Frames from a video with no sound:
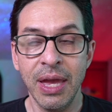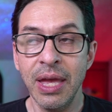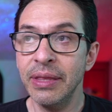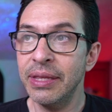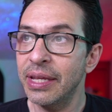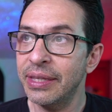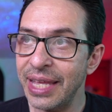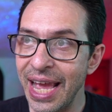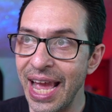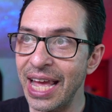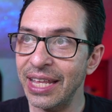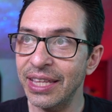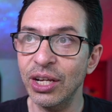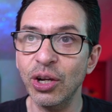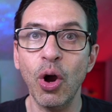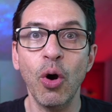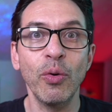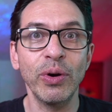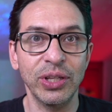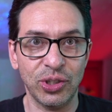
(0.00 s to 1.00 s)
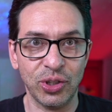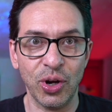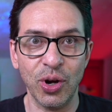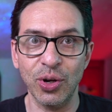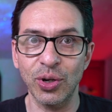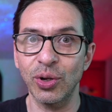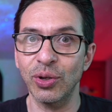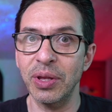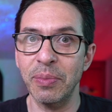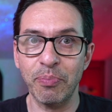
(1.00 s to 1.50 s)
that they had to go
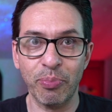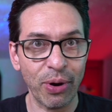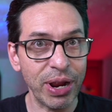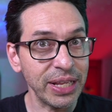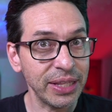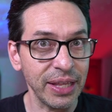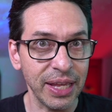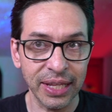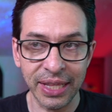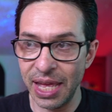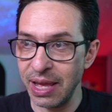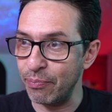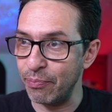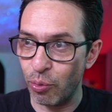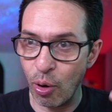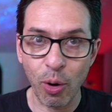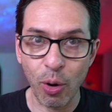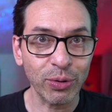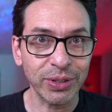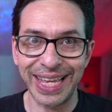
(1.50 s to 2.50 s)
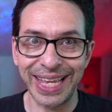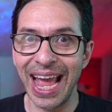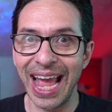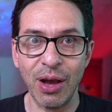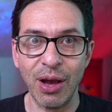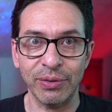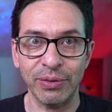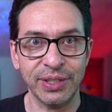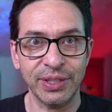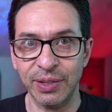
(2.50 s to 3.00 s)
internal and break the, and they broke
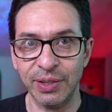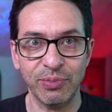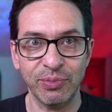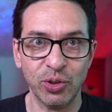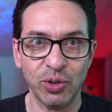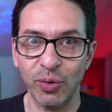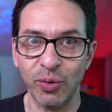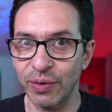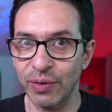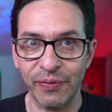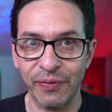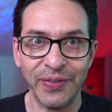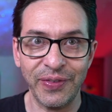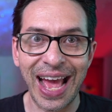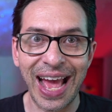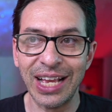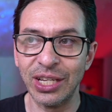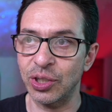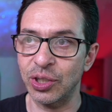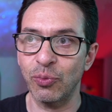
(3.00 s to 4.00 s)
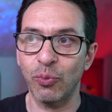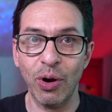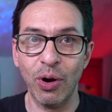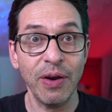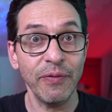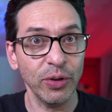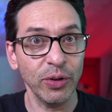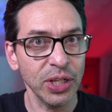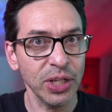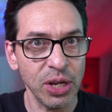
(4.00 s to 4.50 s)
down some sort of fashion
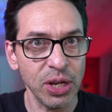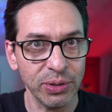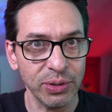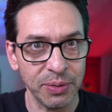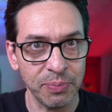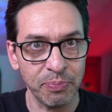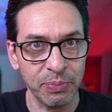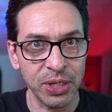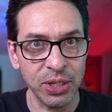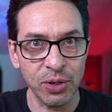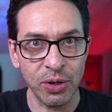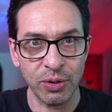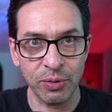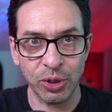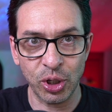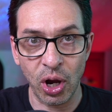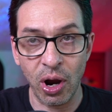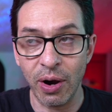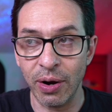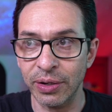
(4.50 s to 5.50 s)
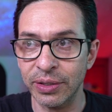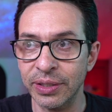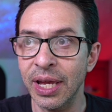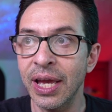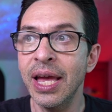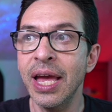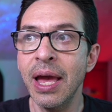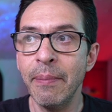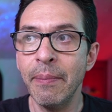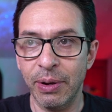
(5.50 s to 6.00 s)
wherever Leo's in, in your chart.
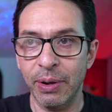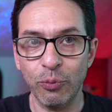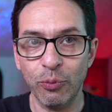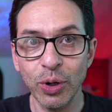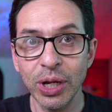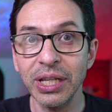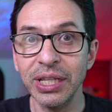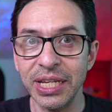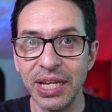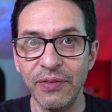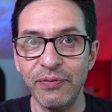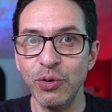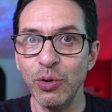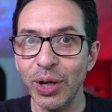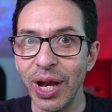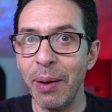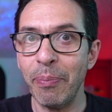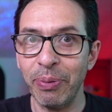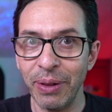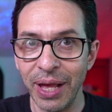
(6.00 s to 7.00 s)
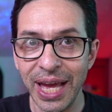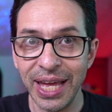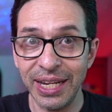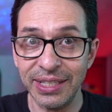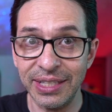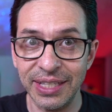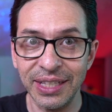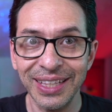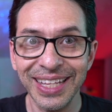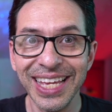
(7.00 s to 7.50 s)
But really, if you got
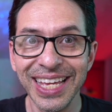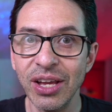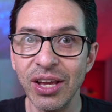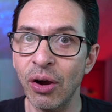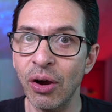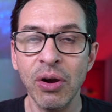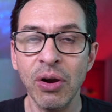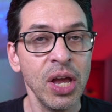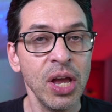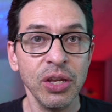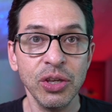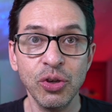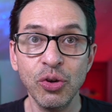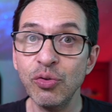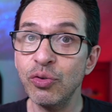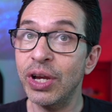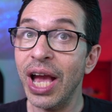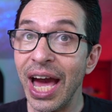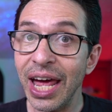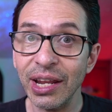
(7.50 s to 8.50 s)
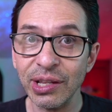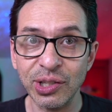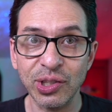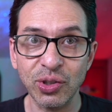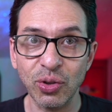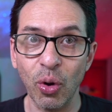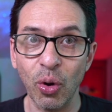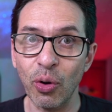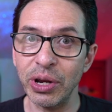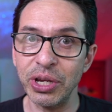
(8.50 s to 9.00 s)
planets in Leo, you got a
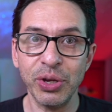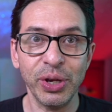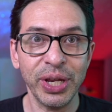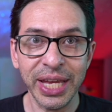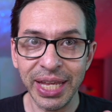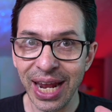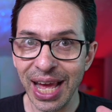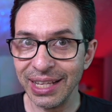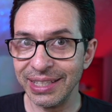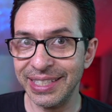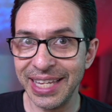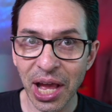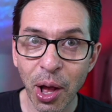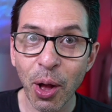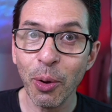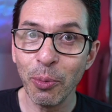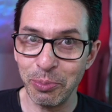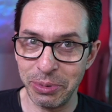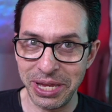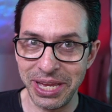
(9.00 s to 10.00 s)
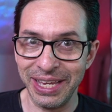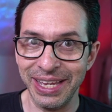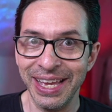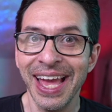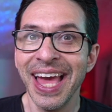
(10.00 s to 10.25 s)
story. You cannot tell me